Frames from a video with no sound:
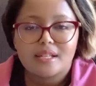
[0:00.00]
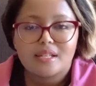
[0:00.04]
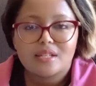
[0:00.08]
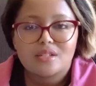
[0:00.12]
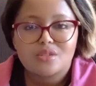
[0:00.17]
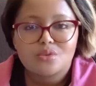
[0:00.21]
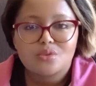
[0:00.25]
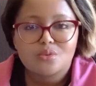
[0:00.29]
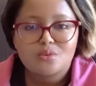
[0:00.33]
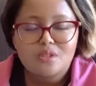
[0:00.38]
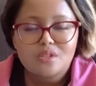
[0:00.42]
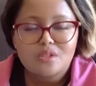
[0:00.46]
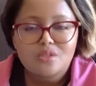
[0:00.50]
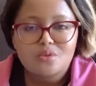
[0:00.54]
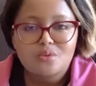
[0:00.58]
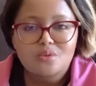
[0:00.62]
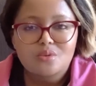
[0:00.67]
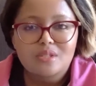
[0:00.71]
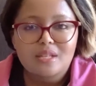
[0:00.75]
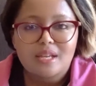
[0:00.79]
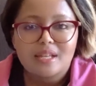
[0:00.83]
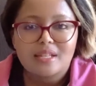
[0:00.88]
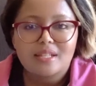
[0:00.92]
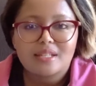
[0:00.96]
as soon as you're
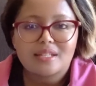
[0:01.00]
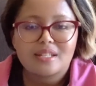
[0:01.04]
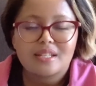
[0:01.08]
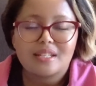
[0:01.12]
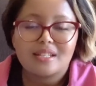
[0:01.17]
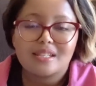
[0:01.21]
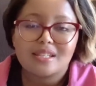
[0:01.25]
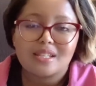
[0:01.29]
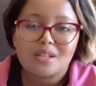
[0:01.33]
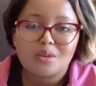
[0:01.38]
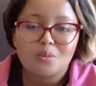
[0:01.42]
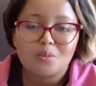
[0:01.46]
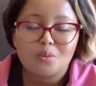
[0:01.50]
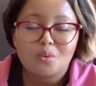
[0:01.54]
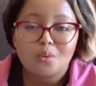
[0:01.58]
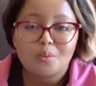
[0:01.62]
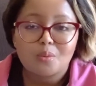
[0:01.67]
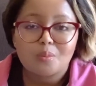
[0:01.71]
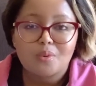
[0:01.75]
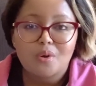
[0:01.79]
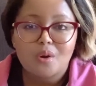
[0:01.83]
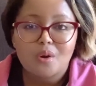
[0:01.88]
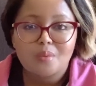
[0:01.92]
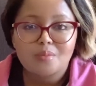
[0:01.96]
done, then they will
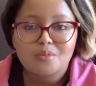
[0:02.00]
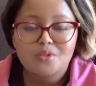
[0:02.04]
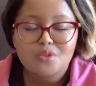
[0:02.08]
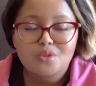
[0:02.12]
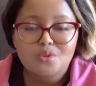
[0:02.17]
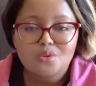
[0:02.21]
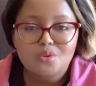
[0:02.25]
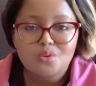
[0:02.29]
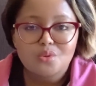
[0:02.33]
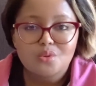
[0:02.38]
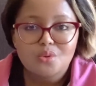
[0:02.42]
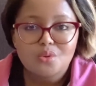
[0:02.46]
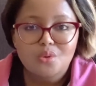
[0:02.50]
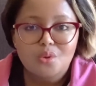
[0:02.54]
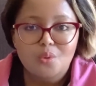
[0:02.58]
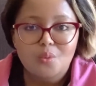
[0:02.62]
prompt you